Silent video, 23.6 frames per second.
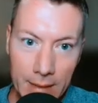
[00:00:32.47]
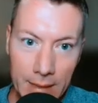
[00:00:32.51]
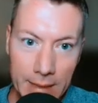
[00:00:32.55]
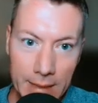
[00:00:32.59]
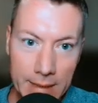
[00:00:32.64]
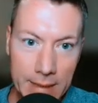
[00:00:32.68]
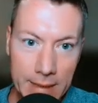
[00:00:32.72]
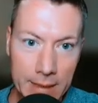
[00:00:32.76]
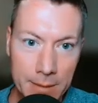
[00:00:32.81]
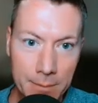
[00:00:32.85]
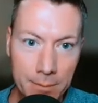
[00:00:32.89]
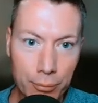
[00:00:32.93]

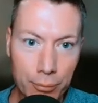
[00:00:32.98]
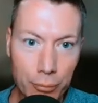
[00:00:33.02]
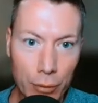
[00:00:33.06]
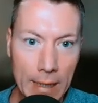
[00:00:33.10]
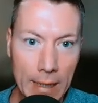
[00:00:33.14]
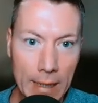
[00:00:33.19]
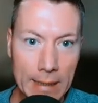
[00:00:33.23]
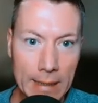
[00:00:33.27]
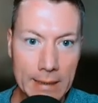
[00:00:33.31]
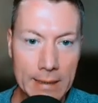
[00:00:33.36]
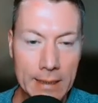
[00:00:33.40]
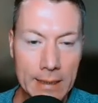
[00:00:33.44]
It didn't
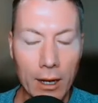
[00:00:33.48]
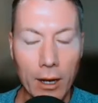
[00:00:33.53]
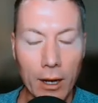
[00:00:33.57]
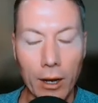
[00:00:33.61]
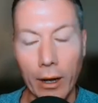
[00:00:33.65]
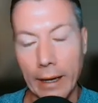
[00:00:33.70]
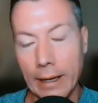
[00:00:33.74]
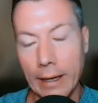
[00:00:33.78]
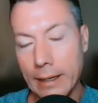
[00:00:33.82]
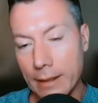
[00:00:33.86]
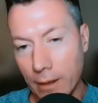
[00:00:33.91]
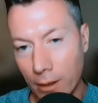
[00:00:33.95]
break this
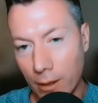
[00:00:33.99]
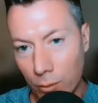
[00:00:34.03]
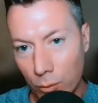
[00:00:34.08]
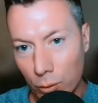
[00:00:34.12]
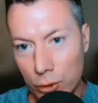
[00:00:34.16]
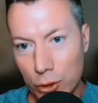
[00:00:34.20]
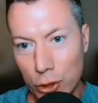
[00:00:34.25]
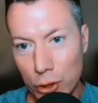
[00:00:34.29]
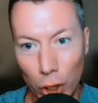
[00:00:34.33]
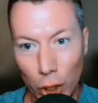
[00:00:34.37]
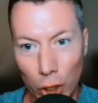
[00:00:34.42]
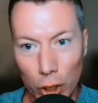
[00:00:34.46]
high. I
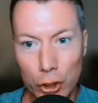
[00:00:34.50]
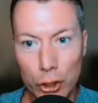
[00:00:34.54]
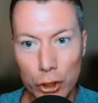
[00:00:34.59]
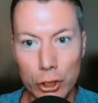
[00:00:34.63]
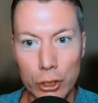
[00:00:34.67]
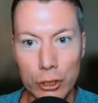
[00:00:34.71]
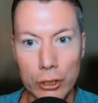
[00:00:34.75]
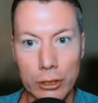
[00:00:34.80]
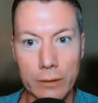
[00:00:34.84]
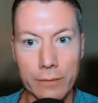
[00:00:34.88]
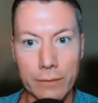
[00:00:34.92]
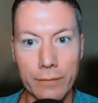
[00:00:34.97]
was
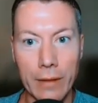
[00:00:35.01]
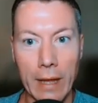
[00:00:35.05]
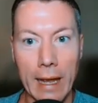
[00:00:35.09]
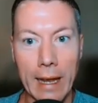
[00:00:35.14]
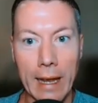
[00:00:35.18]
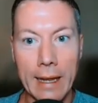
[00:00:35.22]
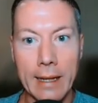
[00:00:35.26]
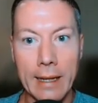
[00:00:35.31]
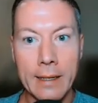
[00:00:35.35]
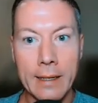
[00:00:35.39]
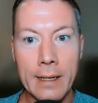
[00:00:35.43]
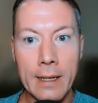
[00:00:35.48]
conscious of
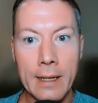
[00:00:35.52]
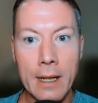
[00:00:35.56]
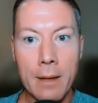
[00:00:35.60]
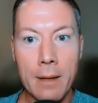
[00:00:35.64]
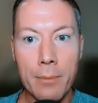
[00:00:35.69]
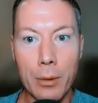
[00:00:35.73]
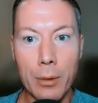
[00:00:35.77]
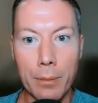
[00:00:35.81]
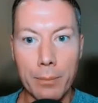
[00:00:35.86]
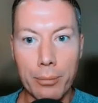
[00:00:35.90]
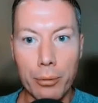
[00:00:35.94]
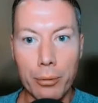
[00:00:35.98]
that,
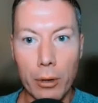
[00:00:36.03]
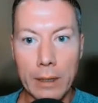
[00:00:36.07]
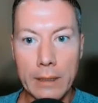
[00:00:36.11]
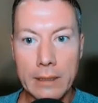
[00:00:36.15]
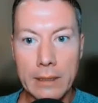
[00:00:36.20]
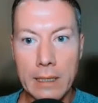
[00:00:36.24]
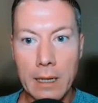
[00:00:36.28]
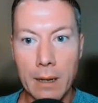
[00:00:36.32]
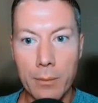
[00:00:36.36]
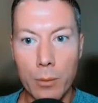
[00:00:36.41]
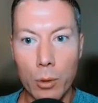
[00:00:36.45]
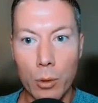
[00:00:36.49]
but price
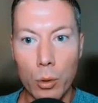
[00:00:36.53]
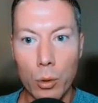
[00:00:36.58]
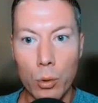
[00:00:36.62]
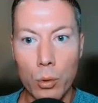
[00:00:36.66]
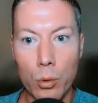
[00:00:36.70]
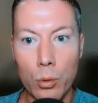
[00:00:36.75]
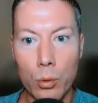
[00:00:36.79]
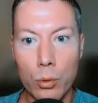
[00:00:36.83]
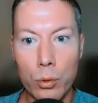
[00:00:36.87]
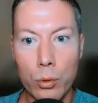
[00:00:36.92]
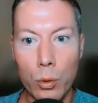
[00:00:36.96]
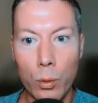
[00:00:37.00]
come
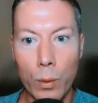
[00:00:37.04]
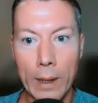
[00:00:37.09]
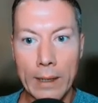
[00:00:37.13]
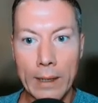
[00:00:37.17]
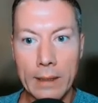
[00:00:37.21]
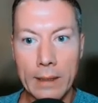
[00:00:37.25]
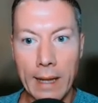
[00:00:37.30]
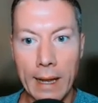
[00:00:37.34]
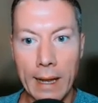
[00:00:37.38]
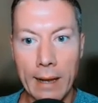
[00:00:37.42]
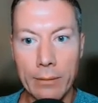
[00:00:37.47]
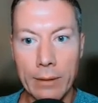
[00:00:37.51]
all the way
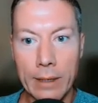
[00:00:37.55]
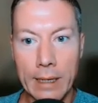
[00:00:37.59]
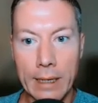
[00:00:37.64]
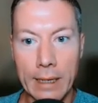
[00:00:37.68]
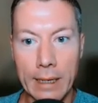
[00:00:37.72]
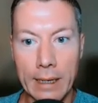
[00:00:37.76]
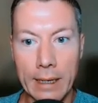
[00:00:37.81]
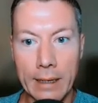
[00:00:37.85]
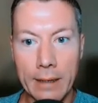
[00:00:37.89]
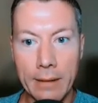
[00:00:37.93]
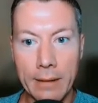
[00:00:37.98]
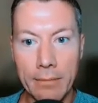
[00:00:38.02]
down
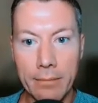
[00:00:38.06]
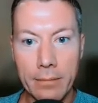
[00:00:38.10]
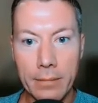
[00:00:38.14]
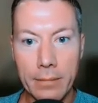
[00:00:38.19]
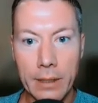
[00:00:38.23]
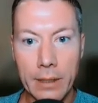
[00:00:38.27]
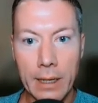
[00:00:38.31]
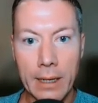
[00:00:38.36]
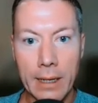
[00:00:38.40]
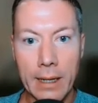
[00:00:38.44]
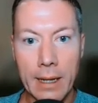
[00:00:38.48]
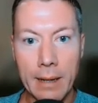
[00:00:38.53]
here.
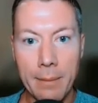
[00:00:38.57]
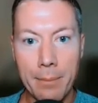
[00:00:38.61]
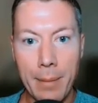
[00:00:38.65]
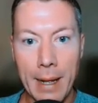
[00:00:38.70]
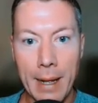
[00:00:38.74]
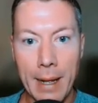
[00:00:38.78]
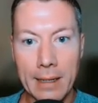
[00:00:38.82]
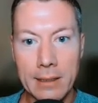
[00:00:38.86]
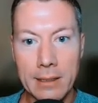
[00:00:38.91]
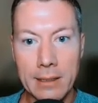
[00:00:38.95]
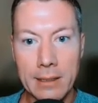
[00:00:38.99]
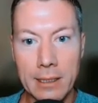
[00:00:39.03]
Yeah.
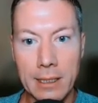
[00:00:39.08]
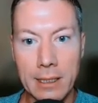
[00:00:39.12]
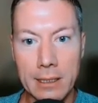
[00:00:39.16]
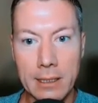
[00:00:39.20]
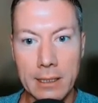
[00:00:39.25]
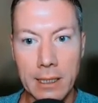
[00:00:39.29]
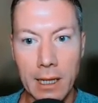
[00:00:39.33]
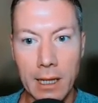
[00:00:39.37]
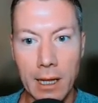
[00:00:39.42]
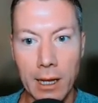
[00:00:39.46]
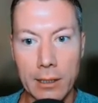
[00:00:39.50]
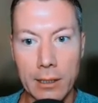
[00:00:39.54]
Back to
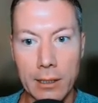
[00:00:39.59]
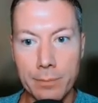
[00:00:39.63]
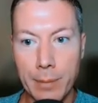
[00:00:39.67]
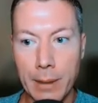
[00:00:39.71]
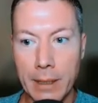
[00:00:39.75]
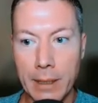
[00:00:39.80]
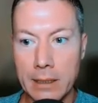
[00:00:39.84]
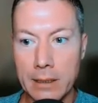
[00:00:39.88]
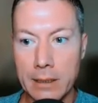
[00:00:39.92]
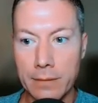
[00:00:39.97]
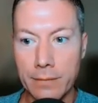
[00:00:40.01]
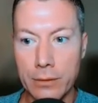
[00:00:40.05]
this last
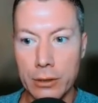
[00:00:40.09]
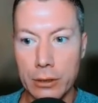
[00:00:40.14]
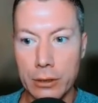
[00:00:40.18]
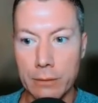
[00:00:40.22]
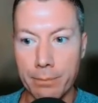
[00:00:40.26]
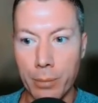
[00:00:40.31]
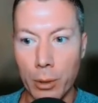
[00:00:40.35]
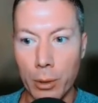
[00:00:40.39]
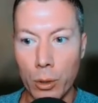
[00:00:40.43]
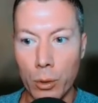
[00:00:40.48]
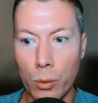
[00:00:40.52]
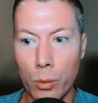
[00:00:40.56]
piece of
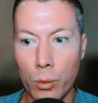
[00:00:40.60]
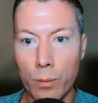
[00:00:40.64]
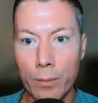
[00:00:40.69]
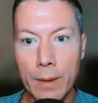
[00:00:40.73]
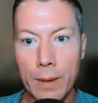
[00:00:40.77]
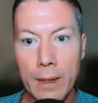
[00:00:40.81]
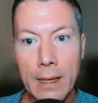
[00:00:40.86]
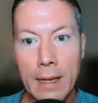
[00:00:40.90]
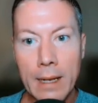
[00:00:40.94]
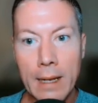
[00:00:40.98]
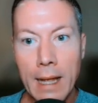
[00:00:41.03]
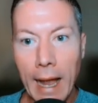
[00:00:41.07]
support.
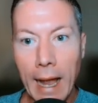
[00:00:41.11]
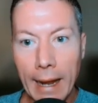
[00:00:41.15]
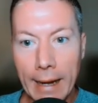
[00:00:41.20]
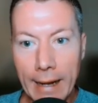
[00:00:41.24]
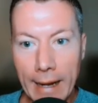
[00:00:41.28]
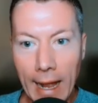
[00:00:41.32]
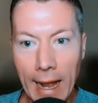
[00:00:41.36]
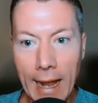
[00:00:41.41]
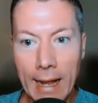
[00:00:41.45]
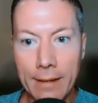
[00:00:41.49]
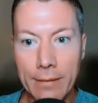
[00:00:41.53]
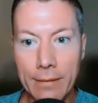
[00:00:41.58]
And
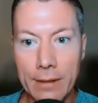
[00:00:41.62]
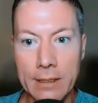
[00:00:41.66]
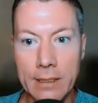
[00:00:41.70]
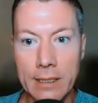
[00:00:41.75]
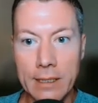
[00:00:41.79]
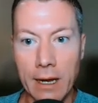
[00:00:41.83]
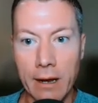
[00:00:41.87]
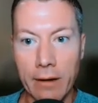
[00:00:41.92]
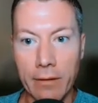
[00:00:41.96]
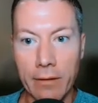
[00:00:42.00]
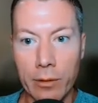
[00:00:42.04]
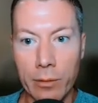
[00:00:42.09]
at this
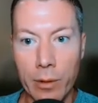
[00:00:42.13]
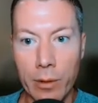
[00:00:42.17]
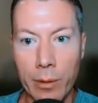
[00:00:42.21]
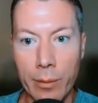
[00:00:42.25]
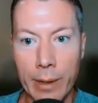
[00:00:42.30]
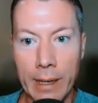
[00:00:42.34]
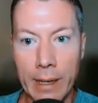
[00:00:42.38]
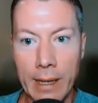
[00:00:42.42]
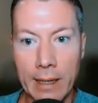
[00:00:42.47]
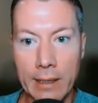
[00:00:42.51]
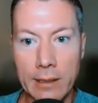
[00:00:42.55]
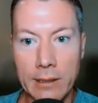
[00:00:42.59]
area, we
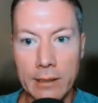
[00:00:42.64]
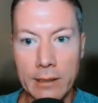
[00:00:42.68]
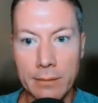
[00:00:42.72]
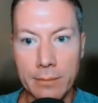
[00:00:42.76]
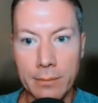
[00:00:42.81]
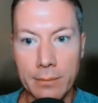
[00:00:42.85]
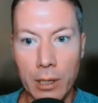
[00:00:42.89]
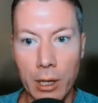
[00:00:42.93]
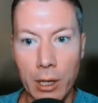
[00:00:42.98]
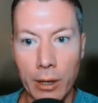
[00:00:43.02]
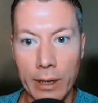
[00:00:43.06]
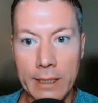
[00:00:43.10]
were getting
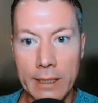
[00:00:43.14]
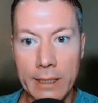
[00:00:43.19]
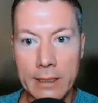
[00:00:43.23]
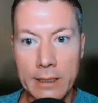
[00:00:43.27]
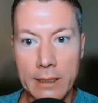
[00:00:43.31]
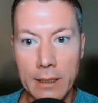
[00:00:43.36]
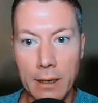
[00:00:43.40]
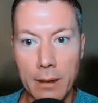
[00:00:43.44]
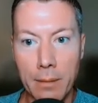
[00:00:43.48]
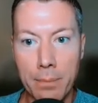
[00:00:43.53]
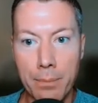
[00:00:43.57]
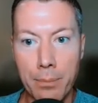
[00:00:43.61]
some nice
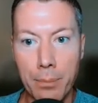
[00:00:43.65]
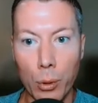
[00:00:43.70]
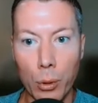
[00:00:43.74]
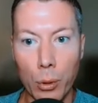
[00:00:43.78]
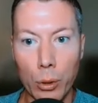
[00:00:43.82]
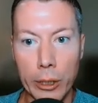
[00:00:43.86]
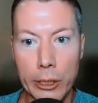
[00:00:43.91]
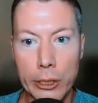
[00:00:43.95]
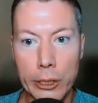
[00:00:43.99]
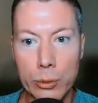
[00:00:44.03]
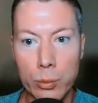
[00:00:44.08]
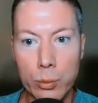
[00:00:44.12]

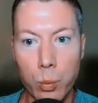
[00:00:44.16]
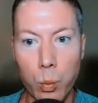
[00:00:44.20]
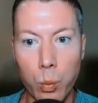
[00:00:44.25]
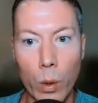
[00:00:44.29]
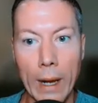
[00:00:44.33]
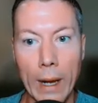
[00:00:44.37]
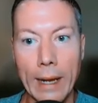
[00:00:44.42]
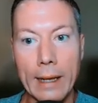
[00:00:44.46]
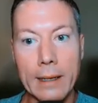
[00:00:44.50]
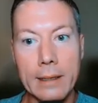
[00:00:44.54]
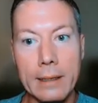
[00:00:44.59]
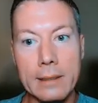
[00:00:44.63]
bullish
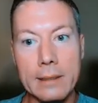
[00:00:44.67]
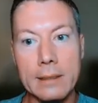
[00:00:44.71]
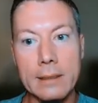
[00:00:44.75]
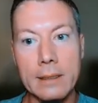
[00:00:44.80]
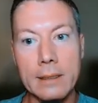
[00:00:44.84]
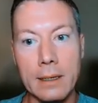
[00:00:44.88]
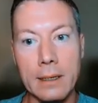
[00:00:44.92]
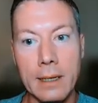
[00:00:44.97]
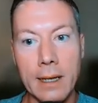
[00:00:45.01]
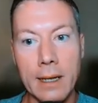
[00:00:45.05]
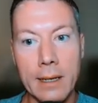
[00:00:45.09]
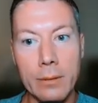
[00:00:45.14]
wicks.
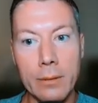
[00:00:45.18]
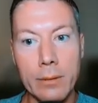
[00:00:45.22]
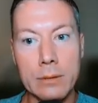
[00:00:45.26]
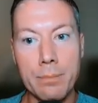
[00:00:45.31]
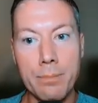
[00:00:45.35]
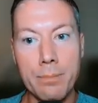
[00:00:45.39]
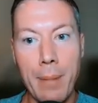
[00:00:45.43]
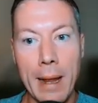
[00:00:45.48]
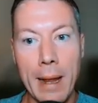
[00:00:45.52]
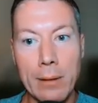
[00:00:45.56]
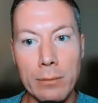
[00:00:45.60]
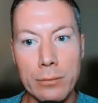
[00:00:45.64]
Okay. It was
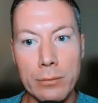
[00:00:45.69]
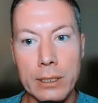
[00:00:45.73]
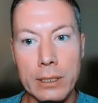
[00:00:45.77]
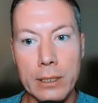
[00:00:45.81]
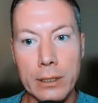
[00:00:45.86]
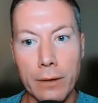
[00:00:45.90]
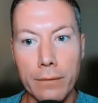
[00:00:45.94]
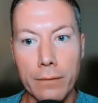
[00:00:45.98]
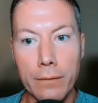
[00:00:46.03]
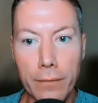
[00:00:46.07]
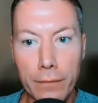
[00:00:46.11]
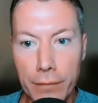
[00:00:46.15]
bouncing
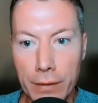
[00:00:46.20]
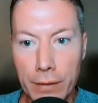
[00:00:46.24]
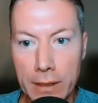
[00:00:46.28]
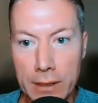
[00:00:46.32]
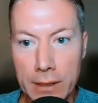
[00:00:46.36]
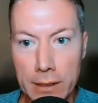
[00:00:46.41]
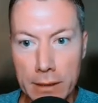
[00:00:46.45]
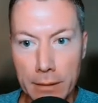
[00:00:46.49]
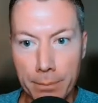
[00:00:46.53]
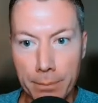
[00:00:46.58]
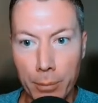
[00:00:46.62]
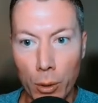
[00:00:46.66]
off of
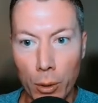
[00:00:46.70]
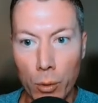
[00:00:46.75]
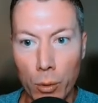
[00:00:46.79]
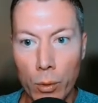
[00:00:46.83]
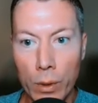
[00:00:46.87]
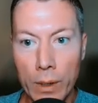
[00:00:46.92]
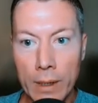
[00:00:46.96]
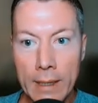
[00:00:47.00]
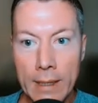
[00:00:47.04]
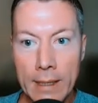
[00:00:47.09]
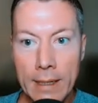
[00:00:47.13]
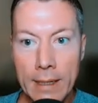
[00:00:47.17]
this
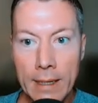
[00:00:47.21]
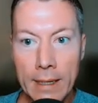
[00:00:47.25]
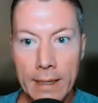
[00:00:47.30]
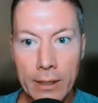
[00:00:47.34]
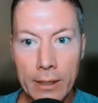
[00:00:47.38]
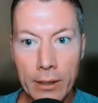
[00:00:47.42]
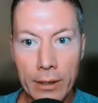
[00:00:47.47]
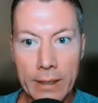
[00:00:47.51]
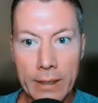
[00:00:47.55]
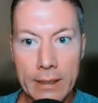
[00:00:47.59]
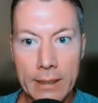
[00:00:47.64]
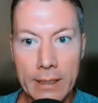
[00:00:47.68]
support. And
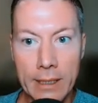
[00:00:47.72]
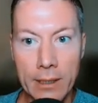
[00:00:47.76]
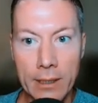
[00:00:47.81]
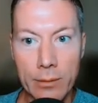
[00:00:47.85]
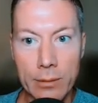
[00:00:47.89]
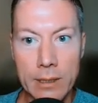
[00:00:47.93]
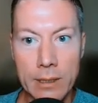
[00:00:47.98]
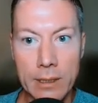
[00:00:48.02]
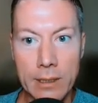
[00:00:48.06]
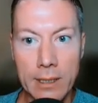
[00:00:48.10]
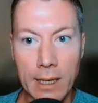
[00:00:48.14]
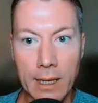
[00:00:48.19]
the idea
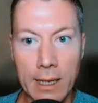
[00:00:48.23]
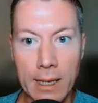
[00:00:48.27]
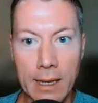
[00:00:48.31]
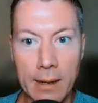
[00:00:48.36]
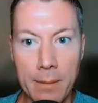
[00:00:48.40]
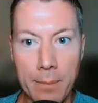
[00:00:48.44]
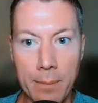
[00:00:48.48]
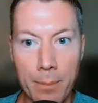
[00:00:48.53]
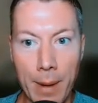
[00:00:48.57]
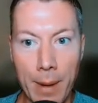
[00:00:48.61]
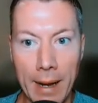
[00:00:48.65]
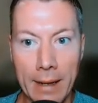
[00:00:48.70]
was to take
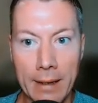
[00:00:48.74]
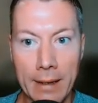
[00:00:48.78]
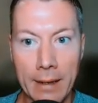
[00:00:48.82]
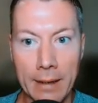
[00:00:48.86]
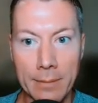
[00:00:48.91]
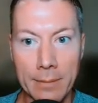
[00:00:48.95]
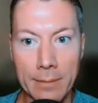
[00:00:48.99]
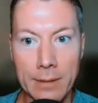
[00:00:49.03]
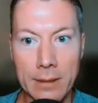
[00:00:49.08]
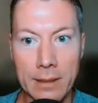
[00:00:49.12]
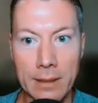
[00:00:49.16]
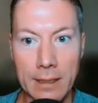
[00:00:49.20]
it back
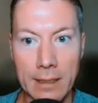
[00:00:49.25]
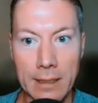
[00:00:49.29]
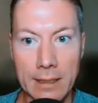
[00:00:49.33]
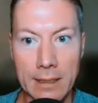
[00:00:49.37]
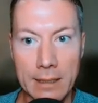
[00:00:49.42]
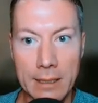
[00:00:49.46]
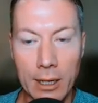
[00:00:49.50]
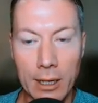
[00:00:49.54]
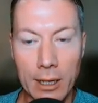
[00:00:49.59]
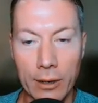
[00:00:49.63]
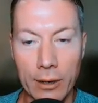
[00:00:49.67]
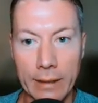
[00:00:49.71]
up to
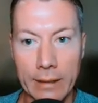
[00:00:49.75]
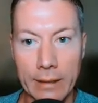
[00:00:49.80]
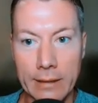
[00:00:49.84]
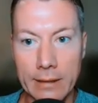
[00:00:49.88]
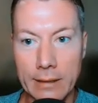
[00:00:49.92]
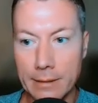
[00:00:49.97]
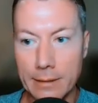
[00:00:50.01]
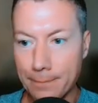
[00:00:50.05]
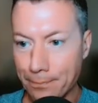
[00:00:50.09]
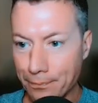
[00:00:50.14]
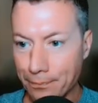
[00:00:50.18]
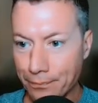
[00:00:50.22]
these
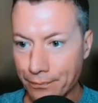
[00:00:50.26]
highs.